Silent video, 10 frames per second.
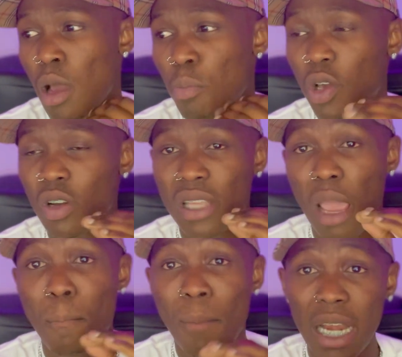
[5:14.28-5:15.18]
because
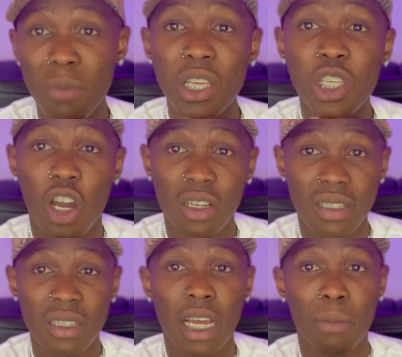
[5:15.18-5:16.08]
there might be
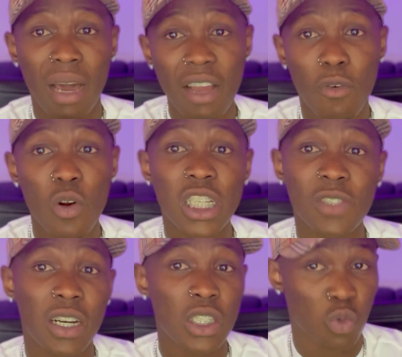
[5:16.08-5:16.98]
chances that my Forex
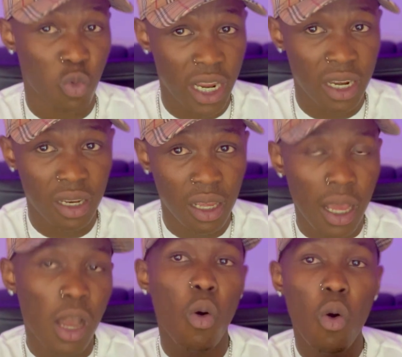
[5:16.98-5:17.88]
funds win,
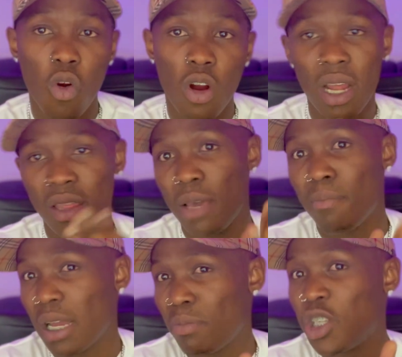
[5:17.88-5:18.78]
or there
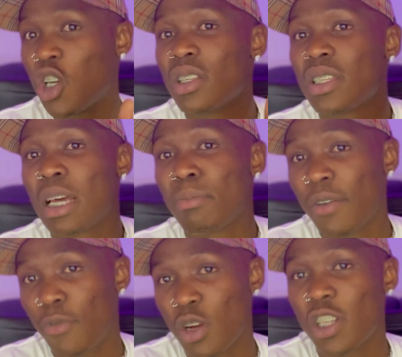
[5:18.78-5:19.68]
might be chances that my
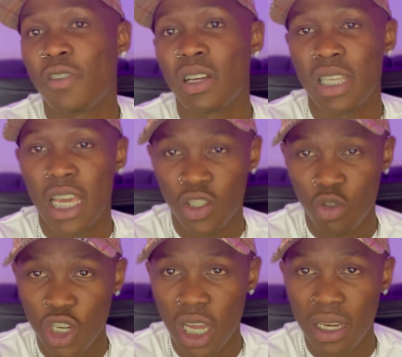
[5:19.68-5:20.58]
Forex funds has to
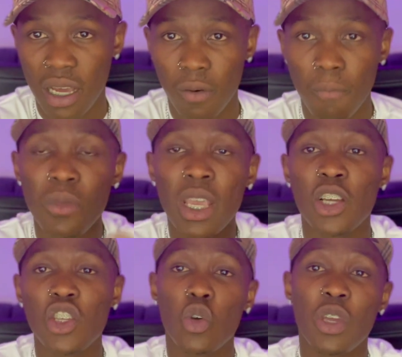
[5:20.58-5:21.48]
shut down.
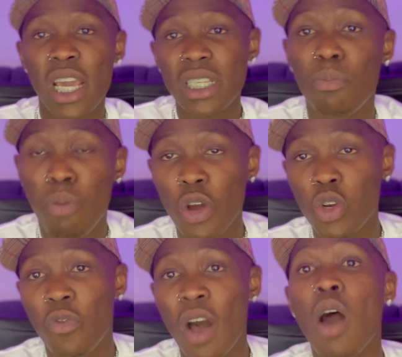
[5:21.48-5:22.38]
So here's a point
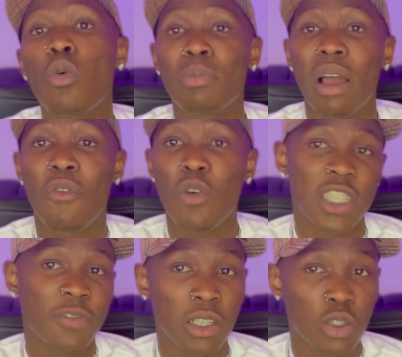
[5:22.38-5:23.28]
of how would my
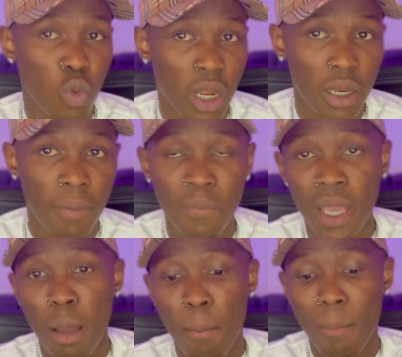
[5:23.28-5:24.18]
Forex funds win.
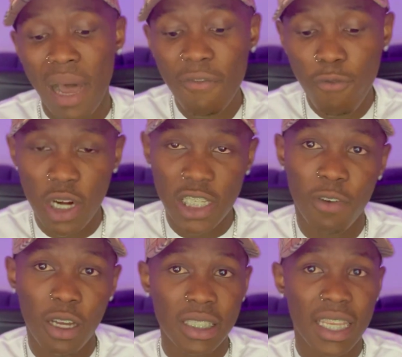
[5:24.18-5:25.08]
My Forex
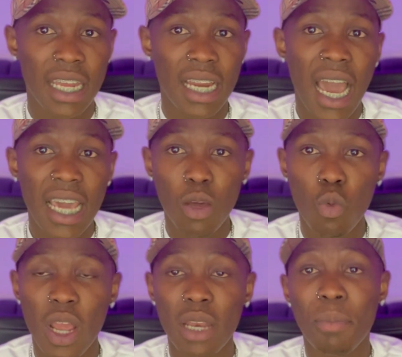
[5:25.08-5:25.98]
funds can either
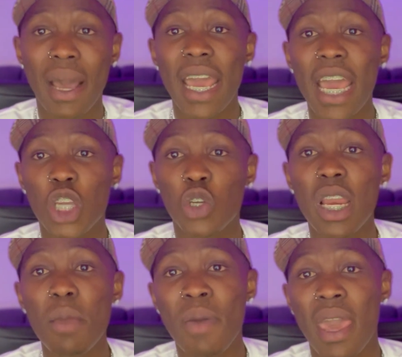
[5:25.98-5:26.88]
win by
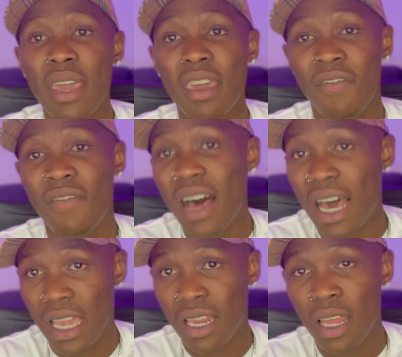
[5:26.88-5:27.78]
actually paying a
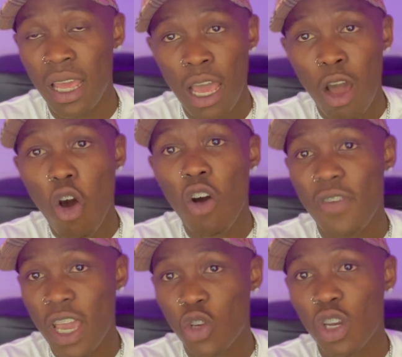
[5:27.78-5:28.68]
fine
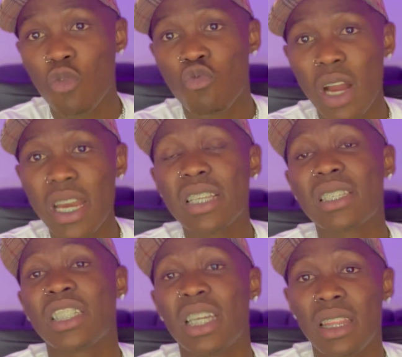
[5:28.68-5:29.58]
of actually running
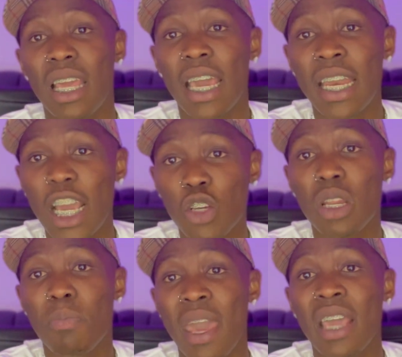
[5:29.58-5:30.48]
such a thing and
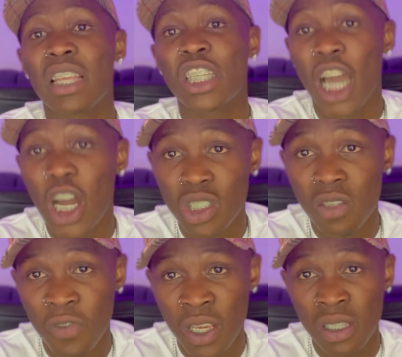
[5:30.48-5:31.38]
actually paying the charged
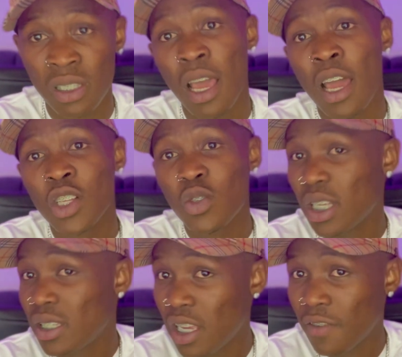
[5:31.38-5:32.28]
fees to the
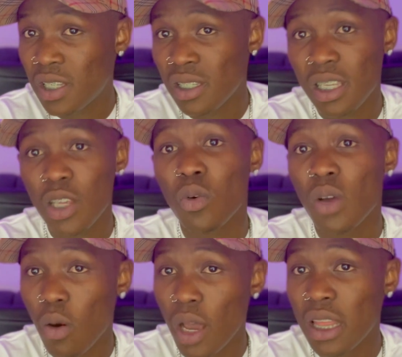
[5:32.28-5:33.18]

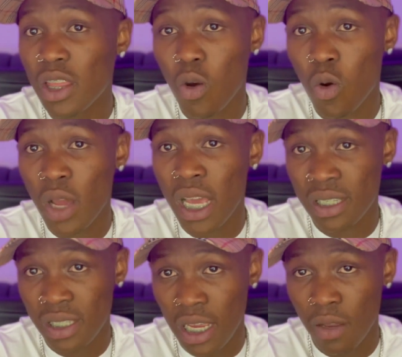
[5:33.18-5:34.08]
CFTC and the
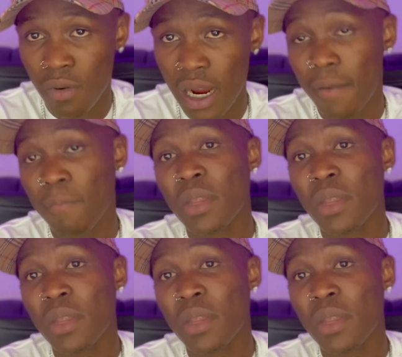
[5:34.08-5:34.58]
OSC, right?